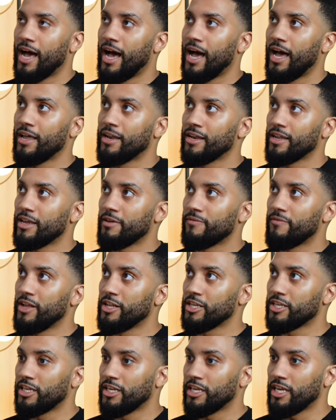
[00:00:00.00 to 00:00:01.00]
And
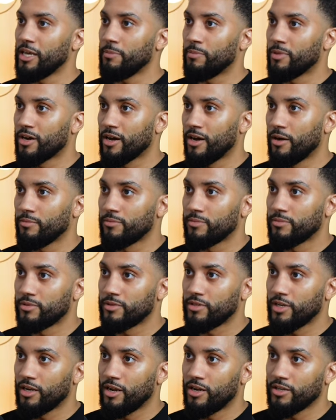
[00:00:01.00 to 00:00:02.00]
eventually it
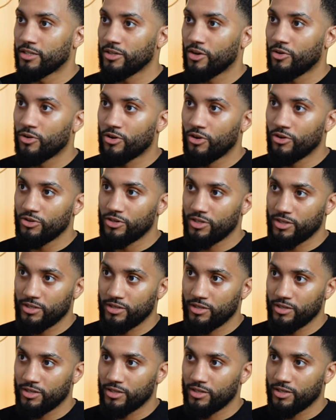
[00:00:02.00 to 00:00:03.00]
learns its own
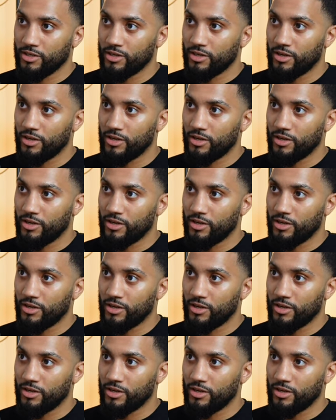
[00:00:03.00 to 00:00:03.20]
consciousness